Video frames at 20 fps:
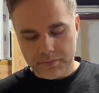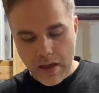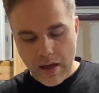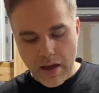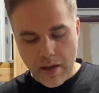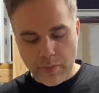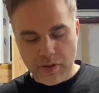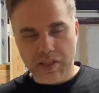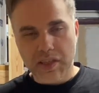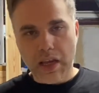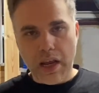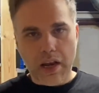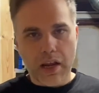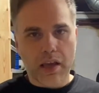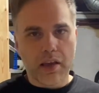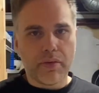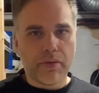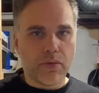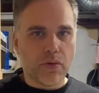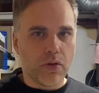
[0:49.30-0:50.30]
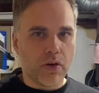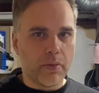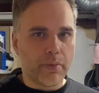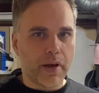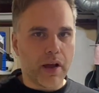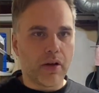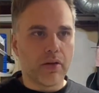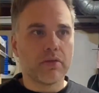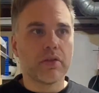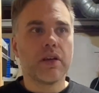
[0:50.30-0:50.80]
I've been skating it for
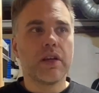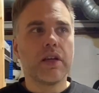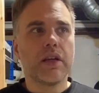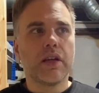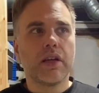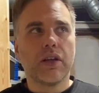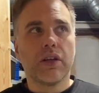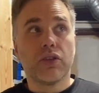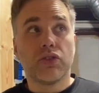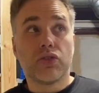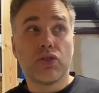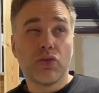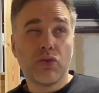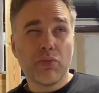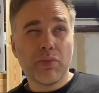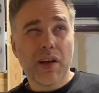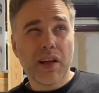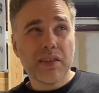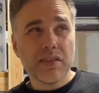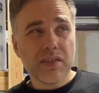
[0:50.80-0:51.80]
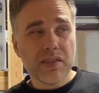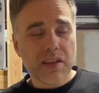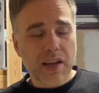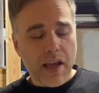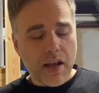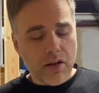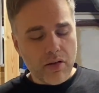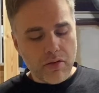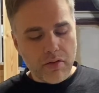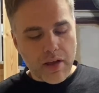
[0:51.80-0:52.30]
about 2 months
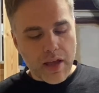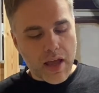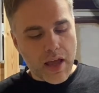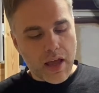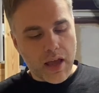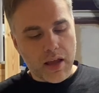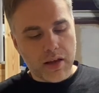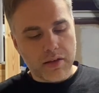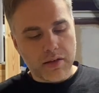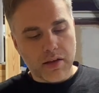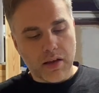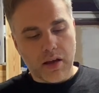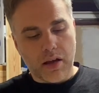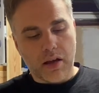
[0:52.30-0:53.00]
now, and